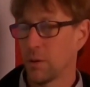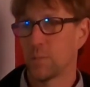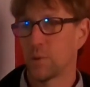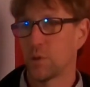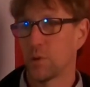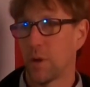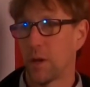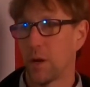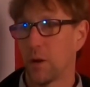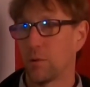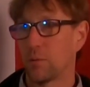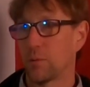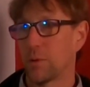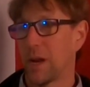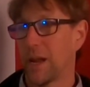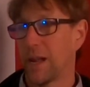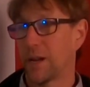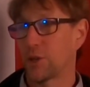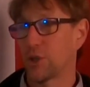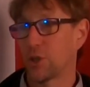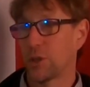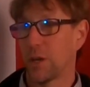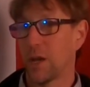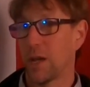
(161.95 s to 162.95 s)
So I don't
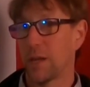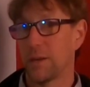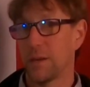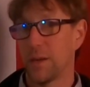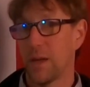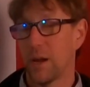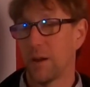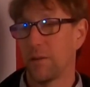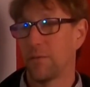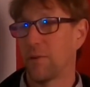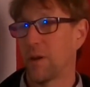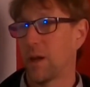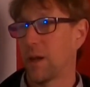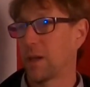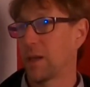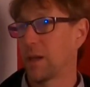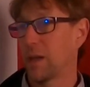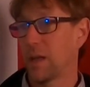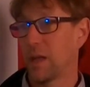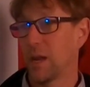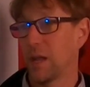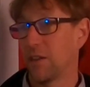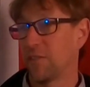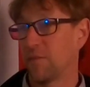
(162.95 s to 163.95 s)
actually identify
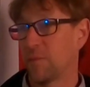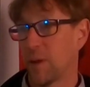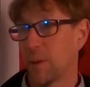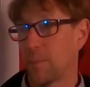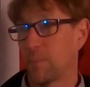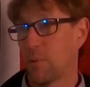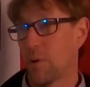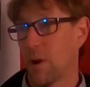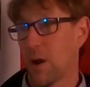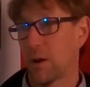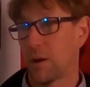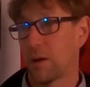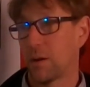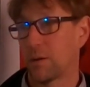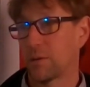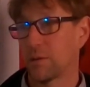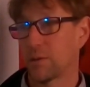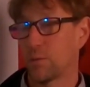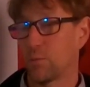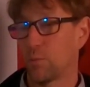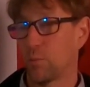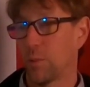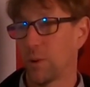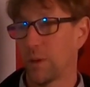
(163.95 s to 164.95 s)
any of my
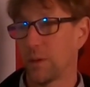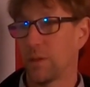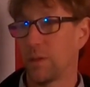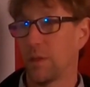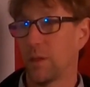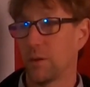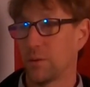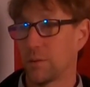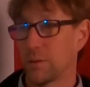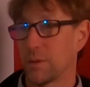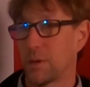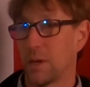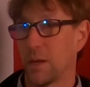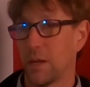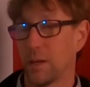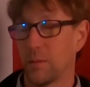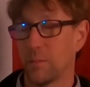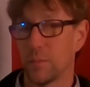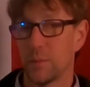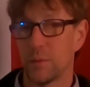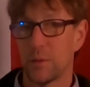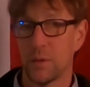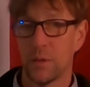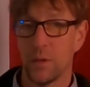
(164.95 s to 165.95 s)
products with those
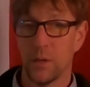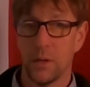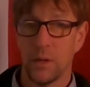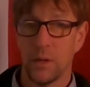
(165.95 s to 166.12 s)
names.